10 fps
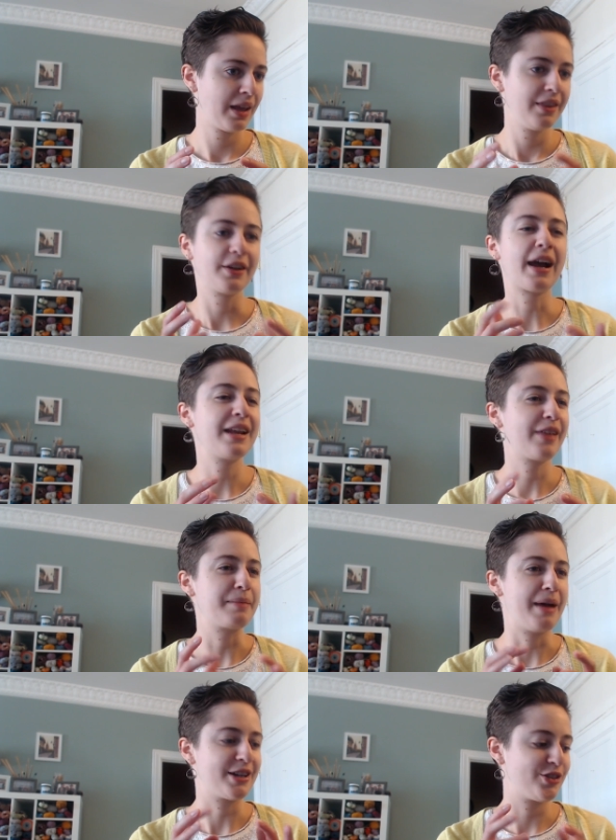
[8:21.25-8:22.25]
they're kind of like
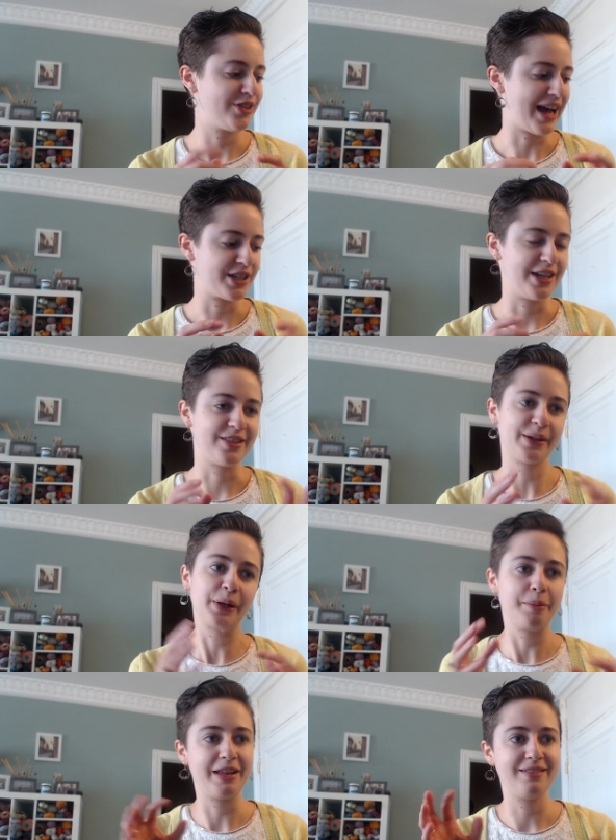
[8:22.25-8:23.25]
mesh sachets. They're a
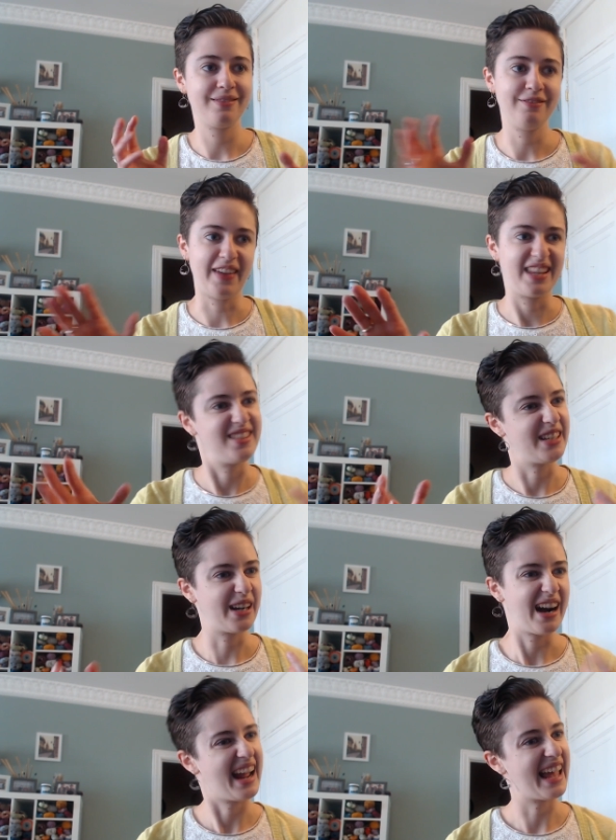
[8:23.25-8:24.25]
little bit
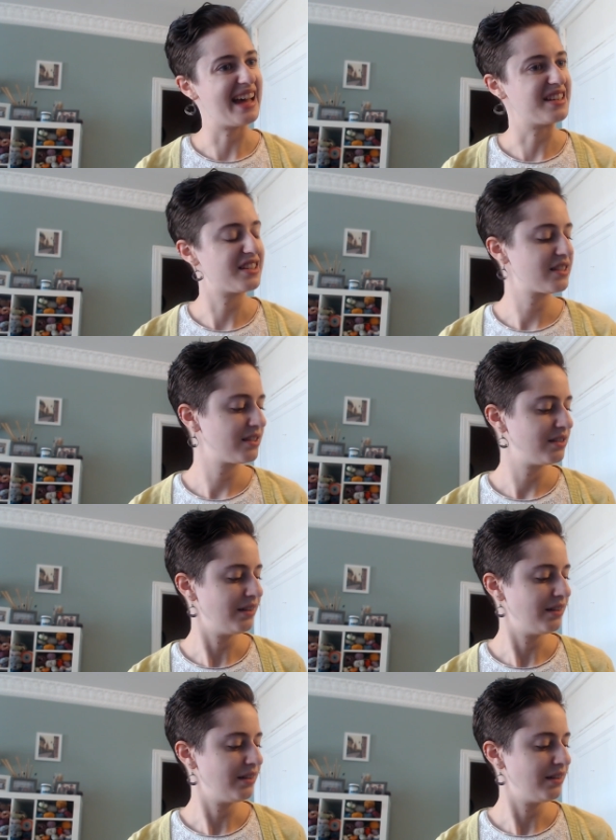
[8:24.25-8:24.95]
fancier, I guess.